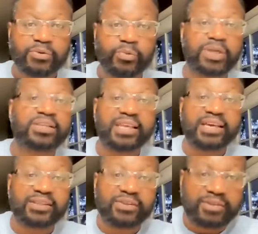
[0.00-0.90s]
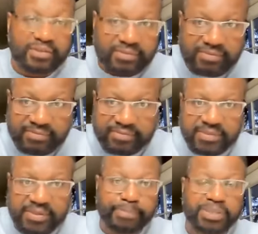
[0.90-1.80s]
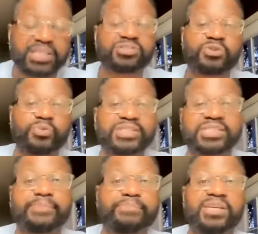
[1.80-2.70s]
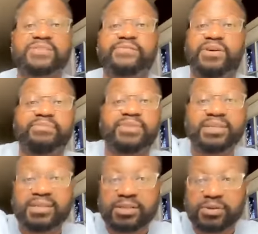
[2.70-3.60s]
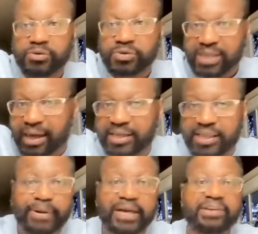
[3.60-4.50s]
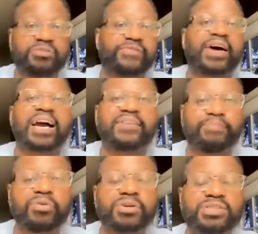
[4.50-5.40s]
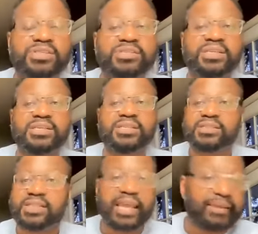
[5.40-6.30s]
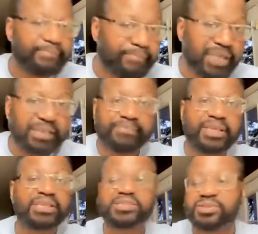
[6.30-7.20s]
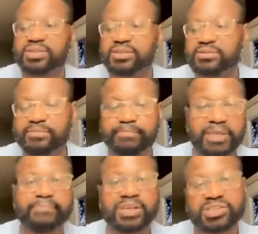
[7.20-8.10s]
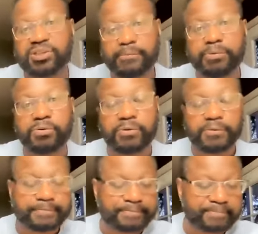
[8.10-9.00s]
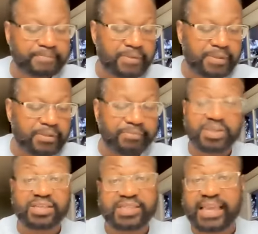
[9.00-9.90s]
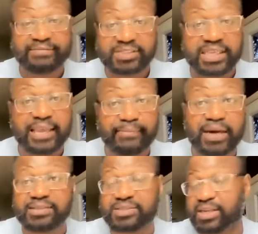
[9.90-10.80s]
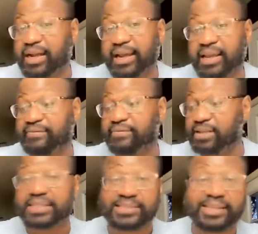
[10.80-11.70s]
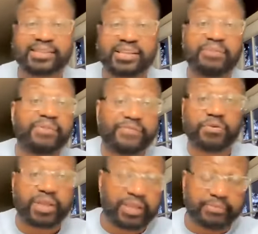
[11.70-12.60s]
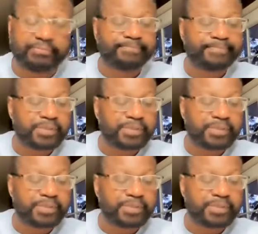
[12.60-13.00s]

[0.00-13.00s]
One of the other potential recipients from who's occupying those five porches, they beat me to the beat me to the pool because they have the same mindset I have. Let's get there before him.